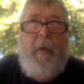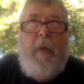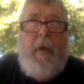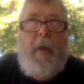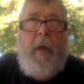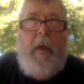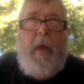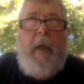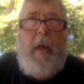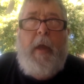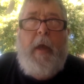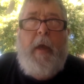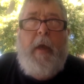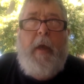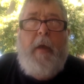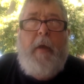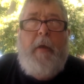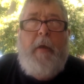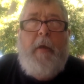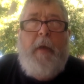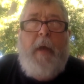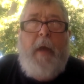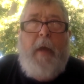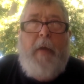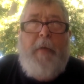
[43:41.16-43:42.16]

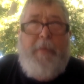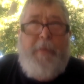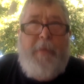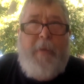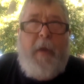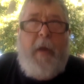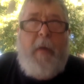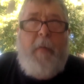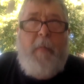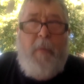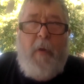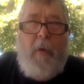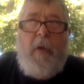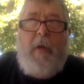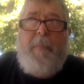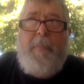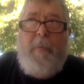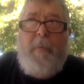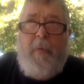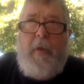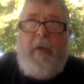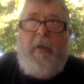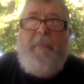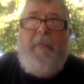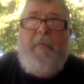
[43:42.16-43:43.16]
and I I really
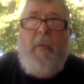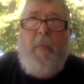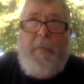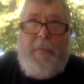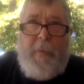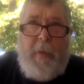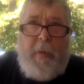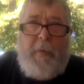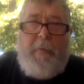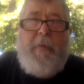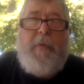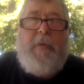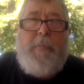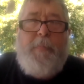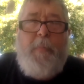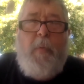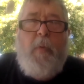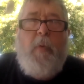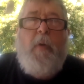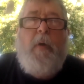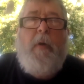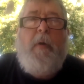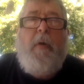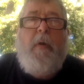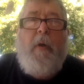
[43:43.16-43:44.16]
believe that within the
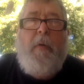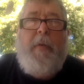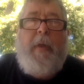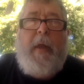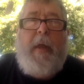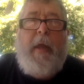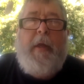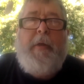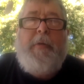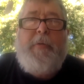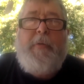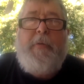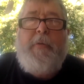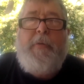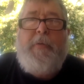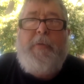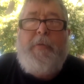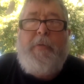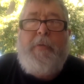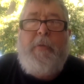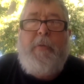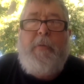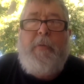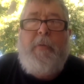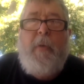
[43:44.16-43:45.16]
sport are the answers
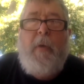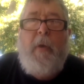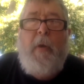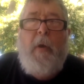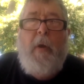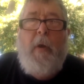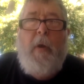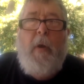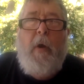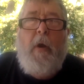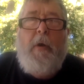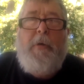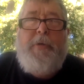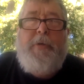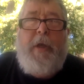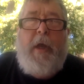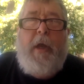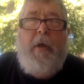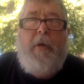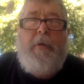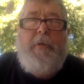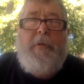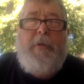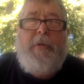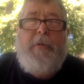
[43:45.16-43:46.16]
to our
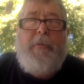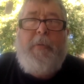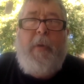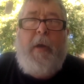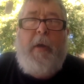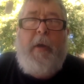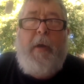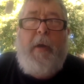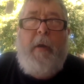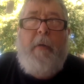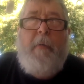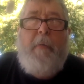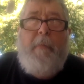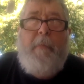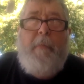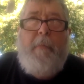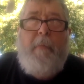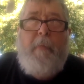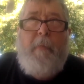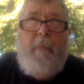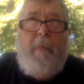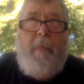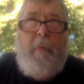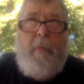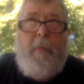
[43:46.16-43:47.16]
challenges right now.
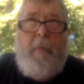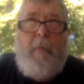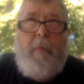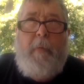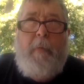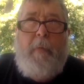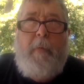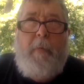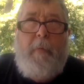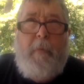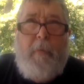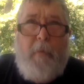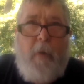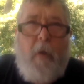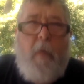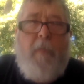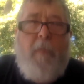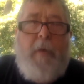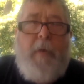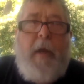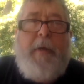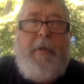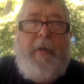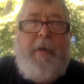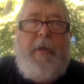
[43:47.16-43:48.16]

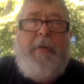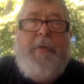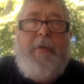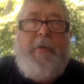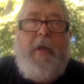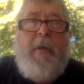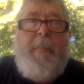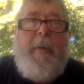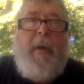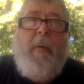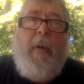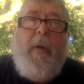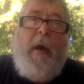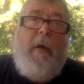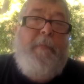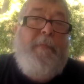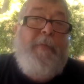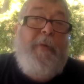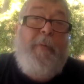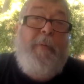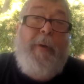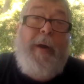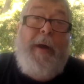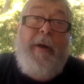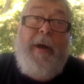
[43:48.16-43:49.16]
COVID-19 is going to be around
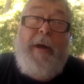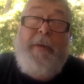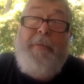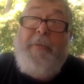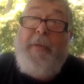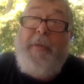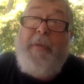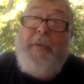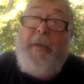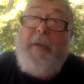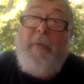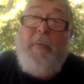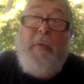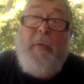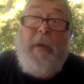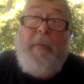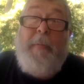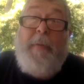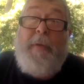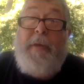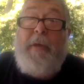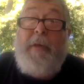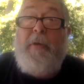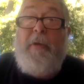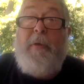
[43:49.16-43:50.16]
for a while. I think we're going to
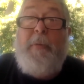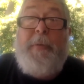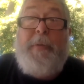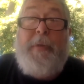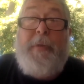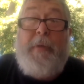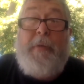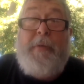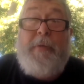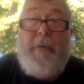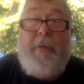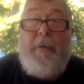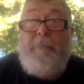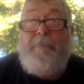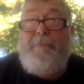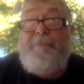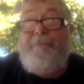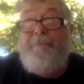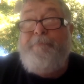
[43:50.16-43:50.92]
be dealing with it till